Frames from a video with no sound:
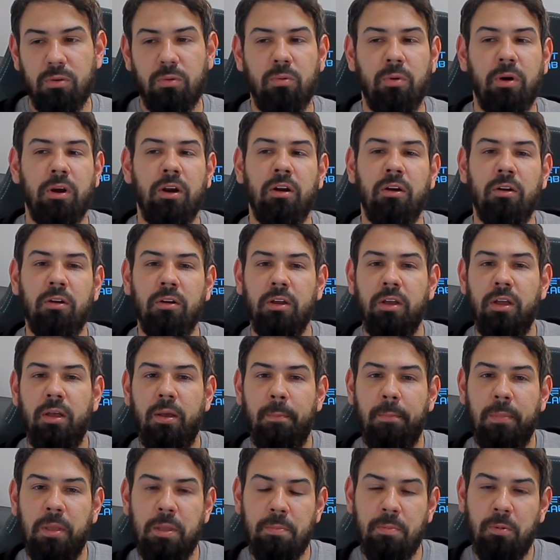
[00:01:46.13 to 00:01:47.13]
where
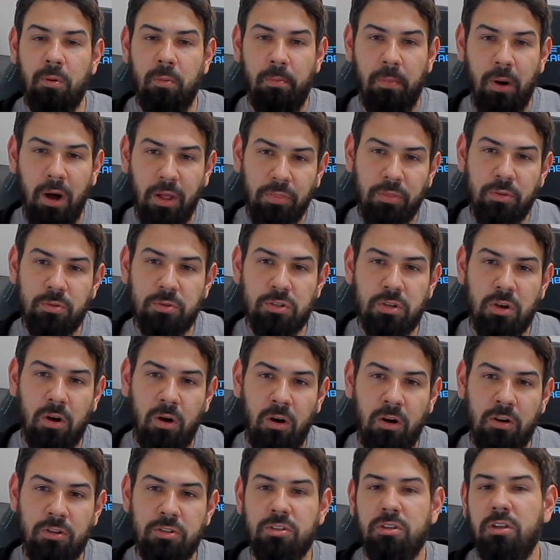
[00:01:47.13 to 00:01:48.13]
people bought those
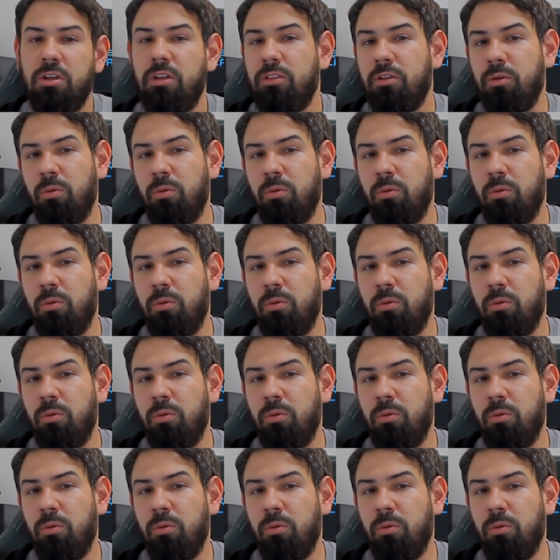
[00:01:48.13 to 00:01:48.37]
cards,